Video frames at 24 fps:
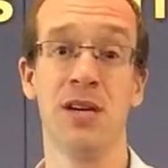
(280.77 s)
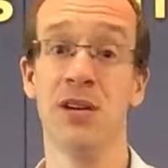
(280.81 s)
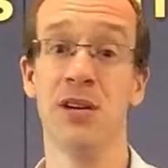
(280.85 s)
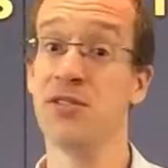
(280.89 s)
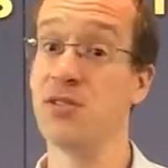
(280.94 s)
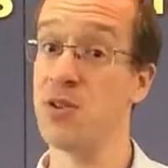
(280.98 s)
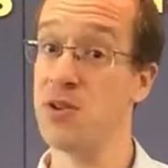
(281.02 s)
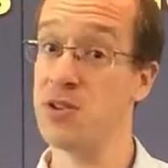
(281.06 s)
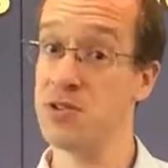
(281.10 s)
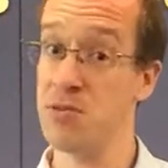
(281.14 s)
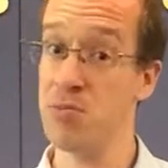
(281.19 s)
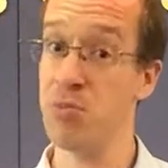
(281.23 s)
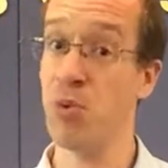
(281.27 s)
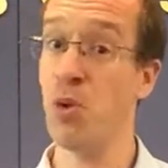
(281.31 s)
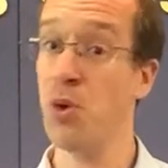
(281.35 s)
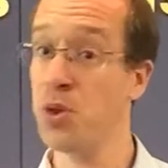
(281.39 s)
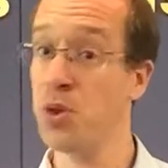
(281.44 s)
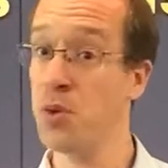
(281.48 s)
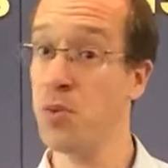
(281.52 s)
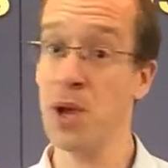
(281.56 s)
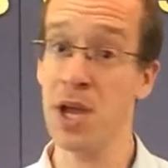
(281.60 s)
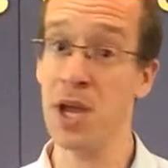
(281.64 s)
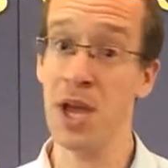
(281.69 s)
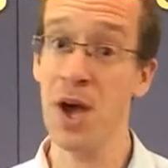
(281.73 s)
So it's important
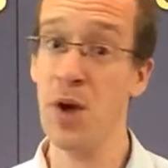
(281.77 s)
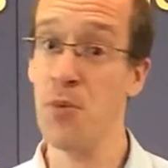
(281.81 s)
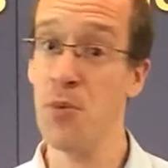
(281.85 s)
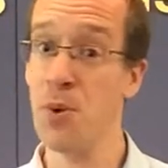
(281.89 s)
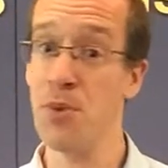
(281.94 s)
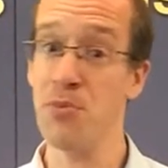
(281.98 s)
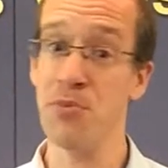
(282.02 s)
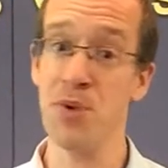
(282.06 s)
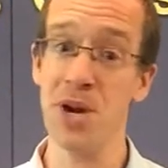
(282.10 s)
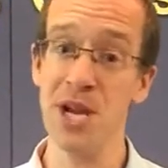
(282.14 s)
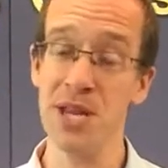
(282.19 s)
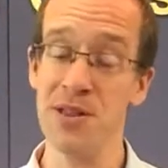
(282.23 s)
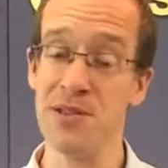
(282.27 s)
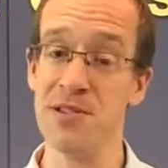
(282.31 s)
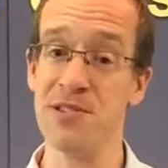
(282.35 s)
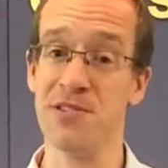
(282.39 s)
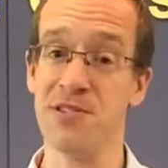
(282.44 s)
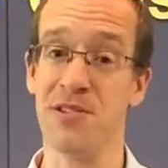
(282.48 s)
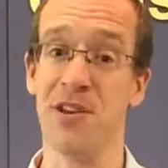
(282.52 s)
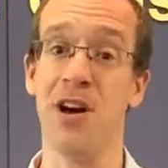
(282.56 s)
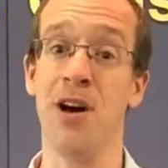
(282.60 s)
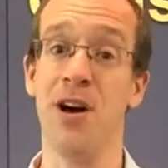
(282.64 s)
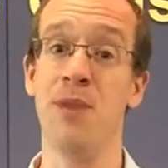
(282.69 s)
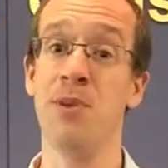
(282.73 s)
that we read the
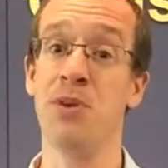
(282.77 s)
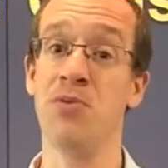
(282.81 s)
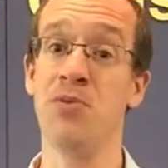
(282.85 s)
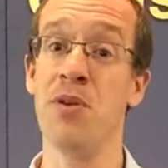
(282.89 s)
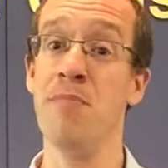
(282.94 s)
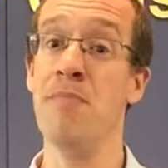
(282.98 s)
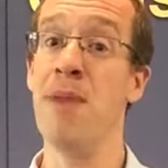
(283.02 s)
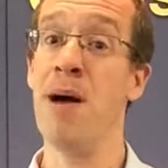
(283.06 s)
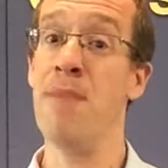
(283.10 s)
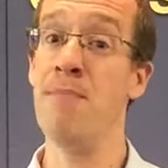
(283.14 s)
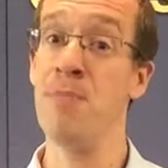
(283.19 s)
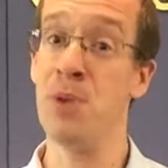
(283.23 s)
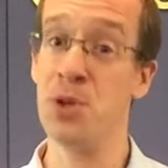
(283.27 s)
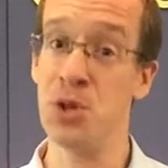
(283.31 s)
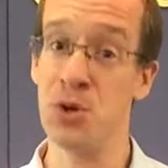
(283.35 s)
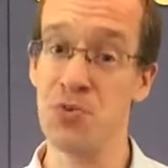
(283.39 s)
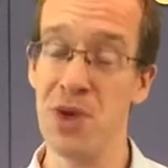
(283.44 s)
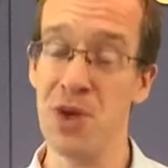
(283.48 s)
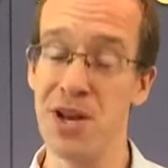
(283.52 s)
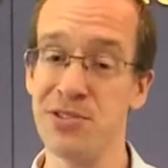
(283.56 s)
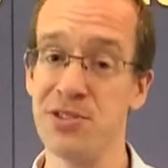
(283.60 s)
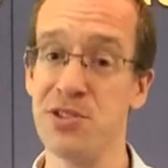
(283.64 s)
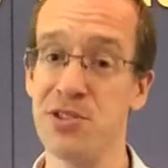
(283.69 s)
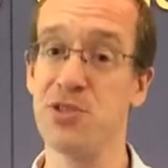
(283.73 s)
psalm and remember the
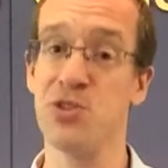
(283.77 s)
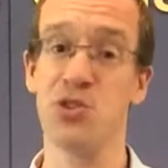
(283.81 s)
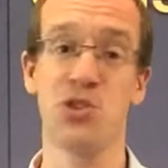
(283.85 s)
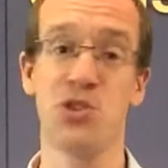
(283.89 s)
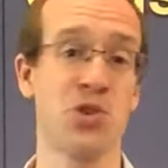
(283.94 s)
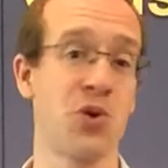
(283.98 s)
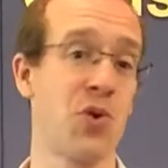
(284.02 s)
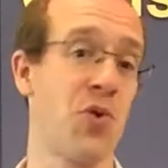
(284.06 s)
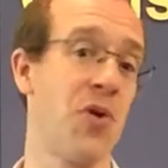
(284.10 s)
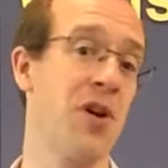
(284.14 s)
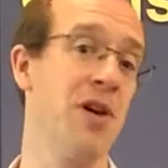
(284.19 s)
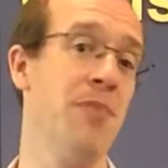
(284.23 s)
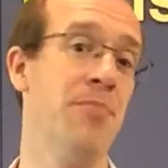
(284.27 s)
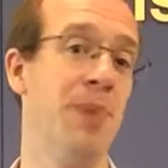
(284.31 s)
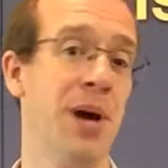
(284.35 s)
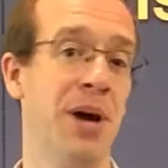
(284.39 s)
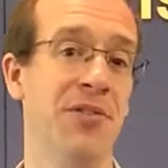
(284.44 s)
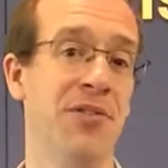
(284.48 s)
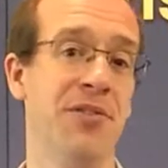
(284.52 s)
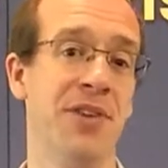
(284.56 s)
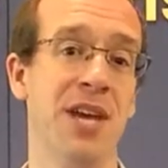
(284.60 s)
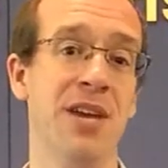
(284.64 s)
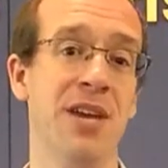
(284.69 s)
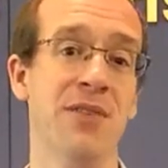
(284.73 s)
rest of the story
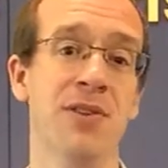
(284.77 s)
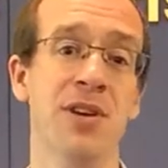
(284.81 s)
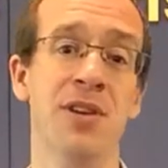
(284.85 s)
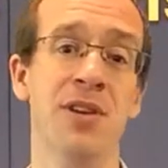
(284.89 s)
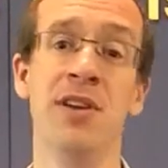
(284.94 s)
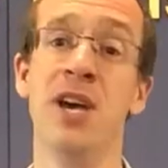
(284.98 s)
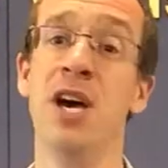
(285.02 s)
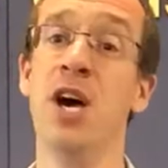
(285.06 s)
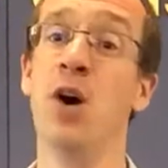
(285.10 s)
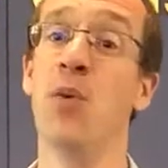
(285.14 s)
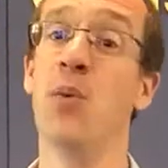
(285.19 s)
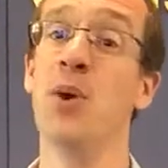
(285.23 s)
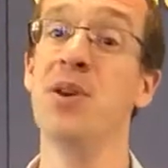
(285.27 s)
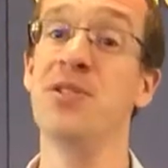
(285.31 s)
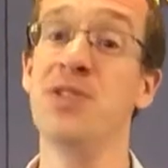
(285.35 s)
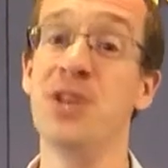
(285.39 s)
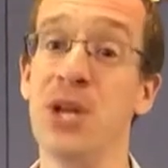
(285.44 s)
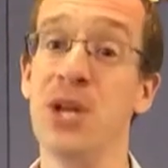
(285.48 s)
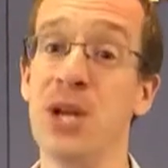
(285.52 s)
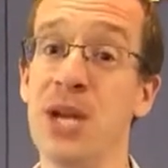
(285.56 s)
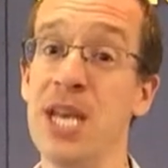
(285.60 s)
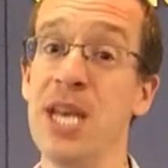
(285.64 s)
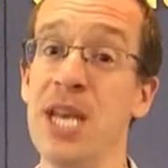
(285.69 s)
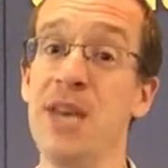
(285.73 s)
about David. We're to
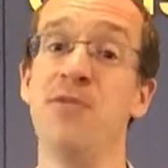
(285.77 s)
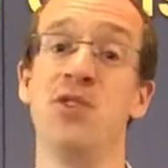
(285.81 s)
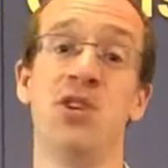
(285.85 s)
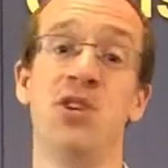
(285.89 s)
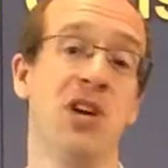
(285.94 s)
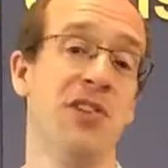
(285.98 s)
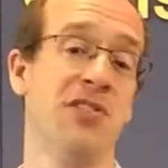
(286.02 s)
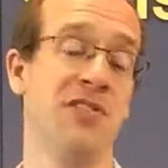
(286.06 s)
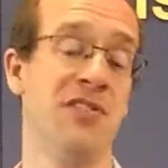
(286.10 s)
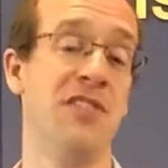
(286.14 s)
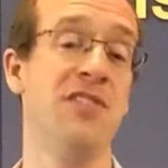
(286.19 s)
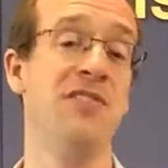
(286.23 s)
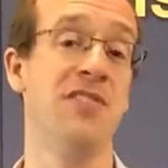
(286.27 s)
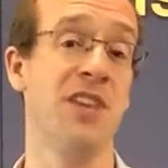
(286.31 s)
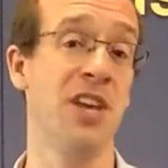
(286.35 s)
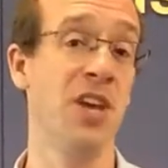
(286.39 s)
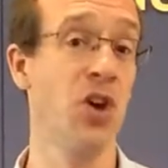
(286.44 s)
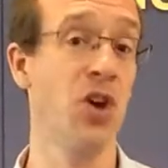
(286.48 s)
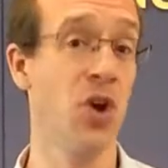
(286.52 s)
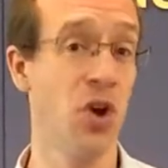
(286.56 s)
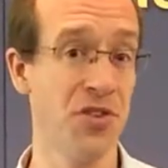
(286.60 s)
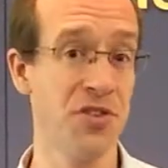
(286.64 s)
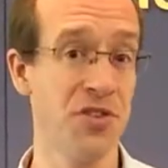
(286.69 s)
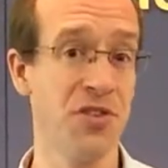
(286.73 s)
leave justice in
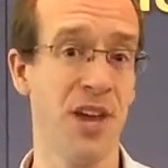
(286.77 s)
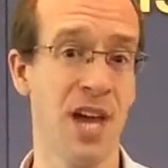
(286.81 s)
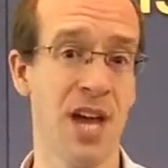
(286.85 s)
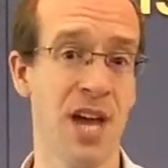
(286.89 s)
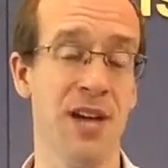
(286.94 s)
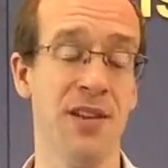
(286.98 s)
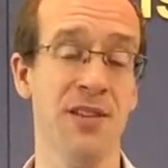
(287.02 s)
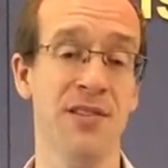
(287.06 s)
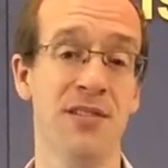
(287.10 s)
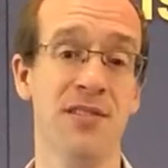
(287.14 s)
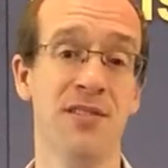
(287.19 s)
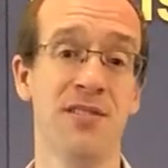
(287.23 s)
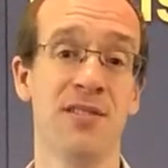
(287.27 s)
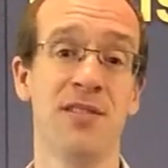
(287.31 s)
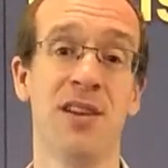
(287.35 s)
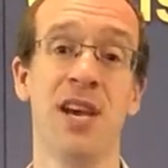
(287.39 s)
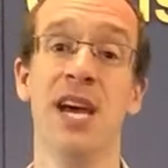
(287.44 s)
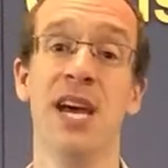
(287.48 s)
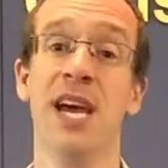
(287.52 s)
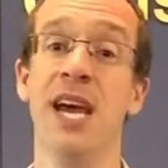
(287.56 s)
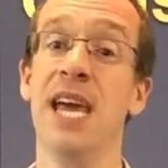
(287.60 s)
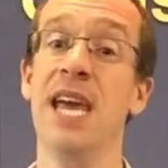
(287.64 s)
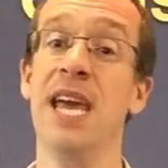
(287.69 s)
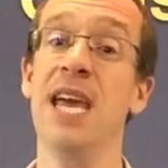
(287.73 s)
God's hands.
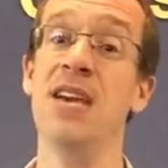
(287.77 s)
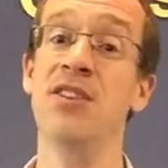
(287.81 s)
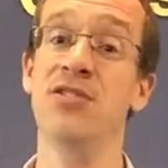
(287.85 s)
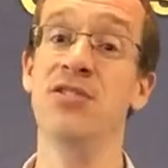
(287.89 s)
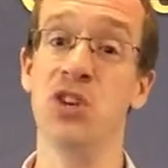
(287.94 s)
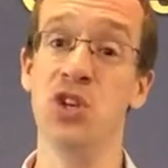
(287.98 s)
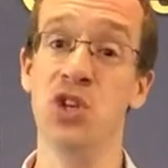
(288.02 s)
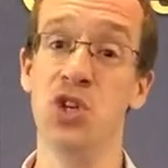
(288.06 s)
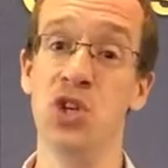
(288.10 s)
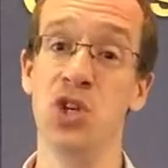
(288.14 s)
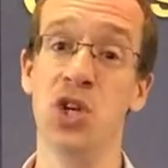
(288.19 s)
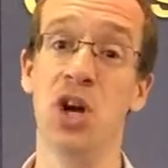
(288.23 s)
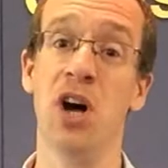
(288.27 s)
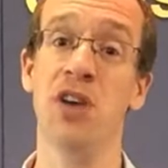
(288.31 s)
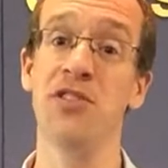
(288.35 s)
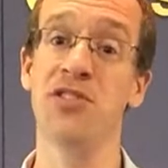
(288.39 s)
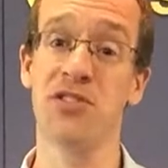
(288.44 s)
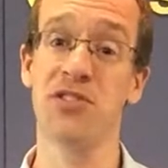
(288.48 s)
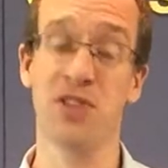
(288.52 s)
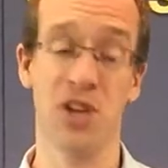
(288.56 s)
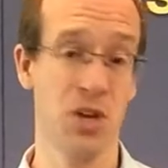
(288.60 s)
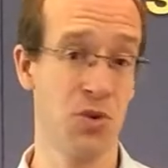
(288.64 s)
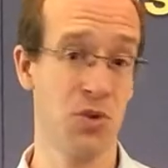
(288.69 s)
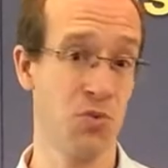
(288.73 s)
He is a
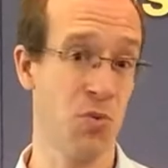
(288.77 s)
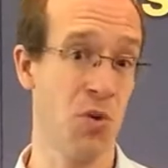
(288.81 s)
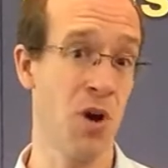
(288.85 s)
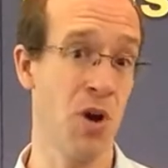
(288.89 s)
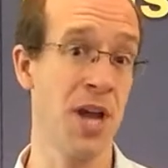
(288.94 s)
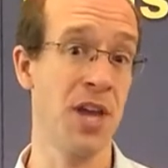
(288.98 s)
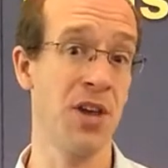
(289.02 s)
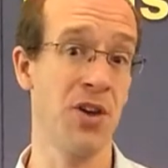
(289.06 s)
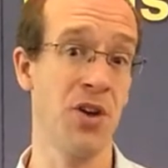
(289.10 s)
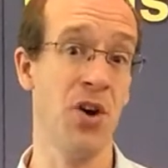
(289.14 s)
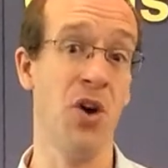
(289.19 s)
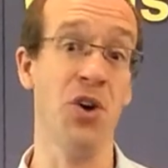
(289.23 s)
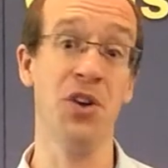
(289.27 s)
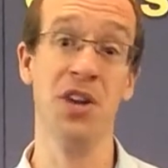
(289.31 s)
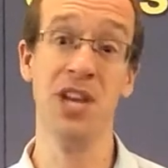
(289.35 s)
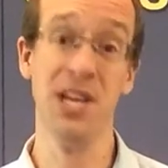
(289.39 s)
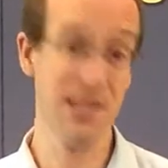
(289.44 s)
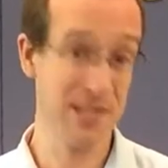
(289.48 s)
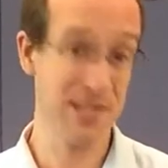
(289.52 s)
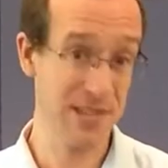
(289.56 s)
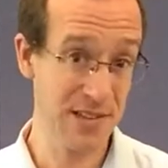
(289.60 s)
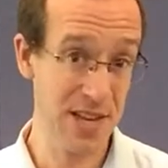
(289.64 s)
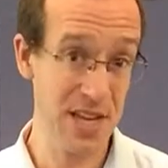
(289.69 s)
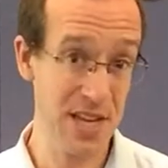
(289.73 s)
just and right God. He
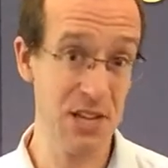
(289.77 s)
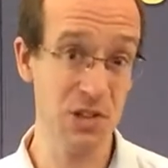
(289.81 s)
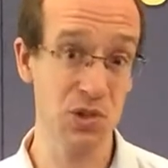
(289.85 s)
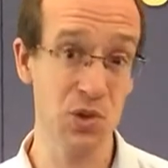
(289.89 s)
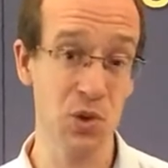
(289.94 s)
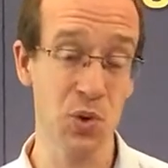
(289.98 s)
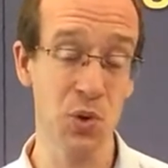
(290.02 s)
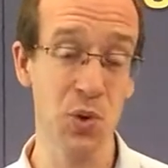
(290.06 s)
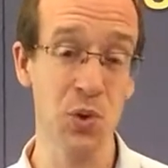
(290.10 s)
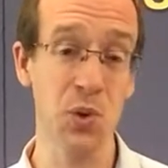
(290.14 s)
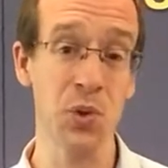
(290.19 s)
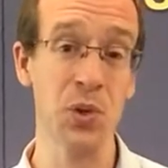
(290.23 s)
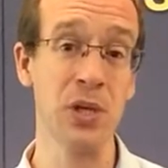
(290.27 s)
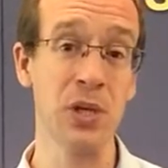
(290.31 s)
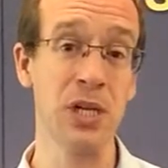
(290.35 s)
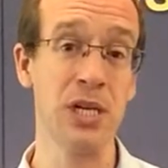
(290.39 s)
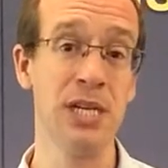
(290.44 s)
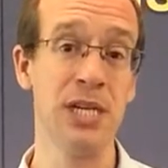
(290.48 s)
sees all,